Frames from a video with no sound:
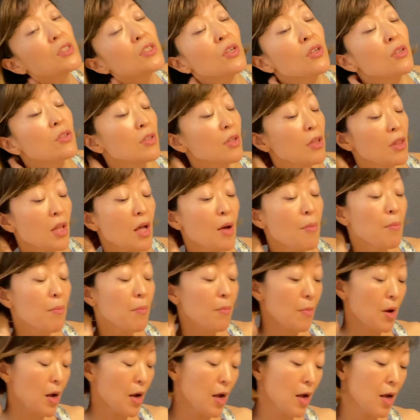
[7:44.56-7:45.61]

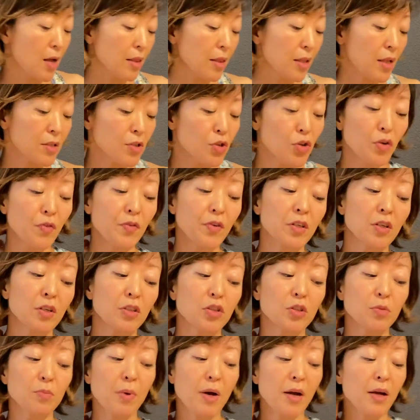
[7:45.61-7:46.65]
on the cervical
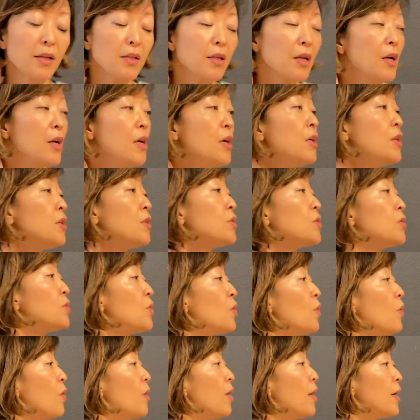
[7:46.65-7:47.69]
spine.
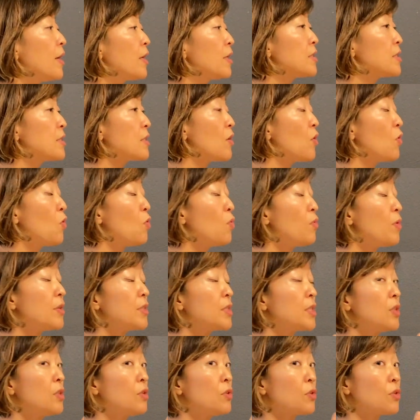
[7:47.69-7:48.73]
So it's always
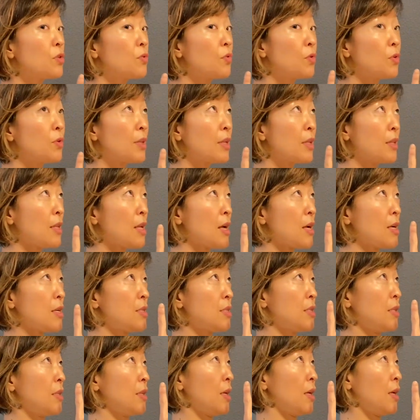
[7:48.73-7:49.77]
look for the
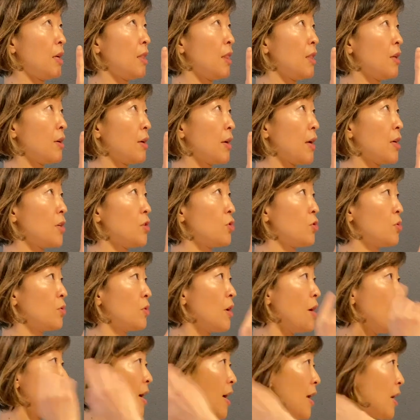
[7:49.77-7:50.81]
nice and elongation.
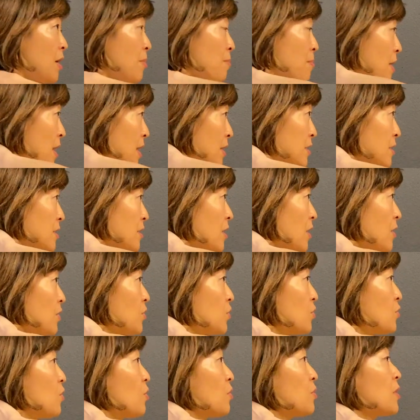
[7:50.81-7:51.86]
And imagine that
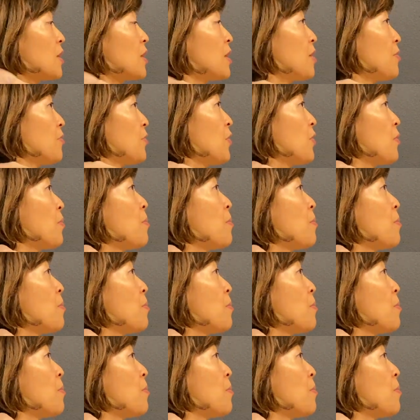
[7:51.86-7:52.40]
you don't even